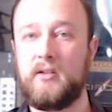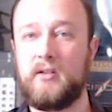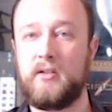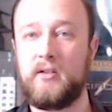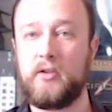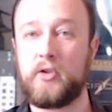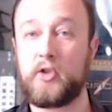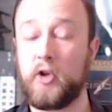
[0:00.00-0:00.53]

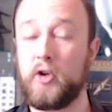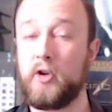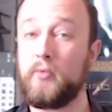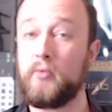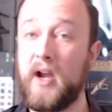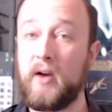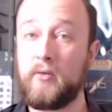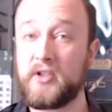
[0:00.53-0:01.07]
Turn
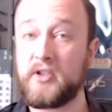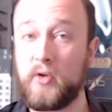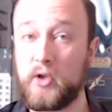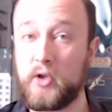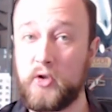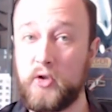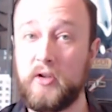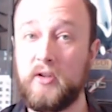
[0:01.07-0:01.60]
round
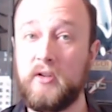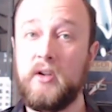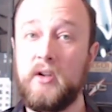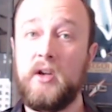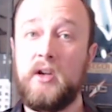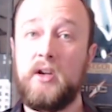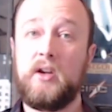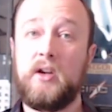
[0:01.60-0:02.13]
structure
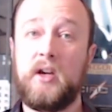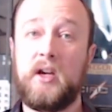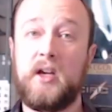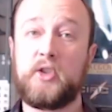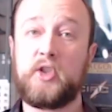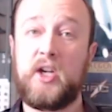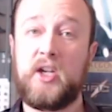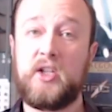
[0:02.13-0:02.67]

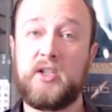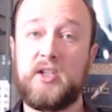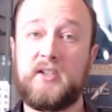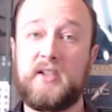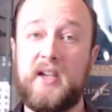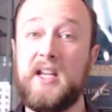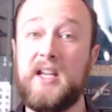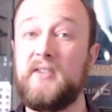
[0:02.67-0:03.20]
changes,
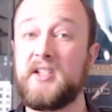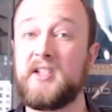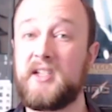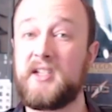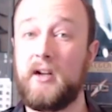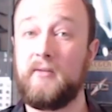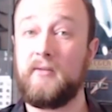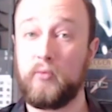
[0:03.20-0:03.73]
and even a
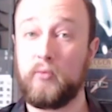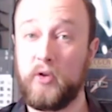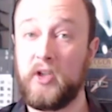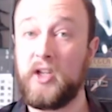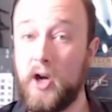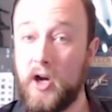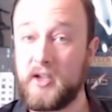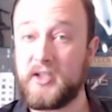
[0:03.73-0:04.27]
set of really
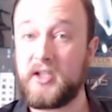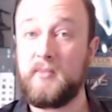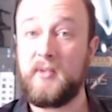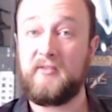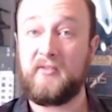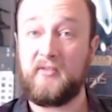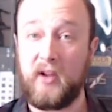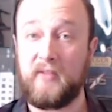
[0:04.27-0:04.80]
awesome
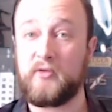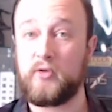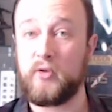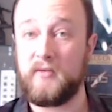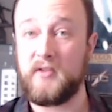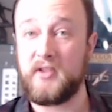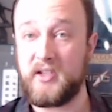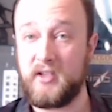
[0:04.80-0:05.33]

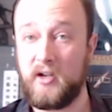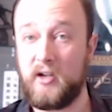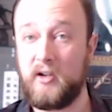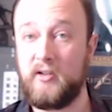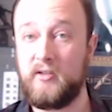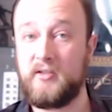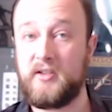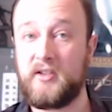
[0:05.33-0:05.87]
fluff-driven
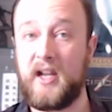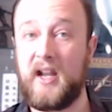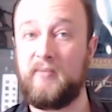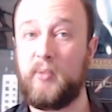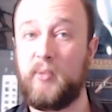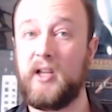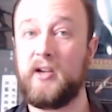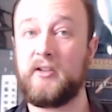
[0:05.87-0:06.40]
scenarios that have
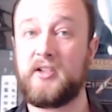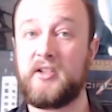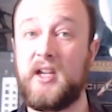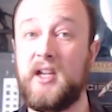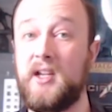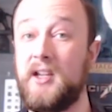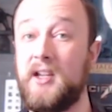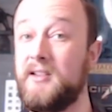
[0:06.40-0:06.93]
players
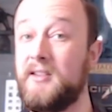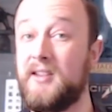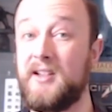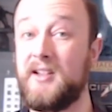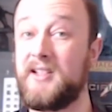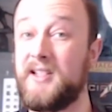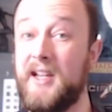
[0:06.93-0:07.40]
taking things like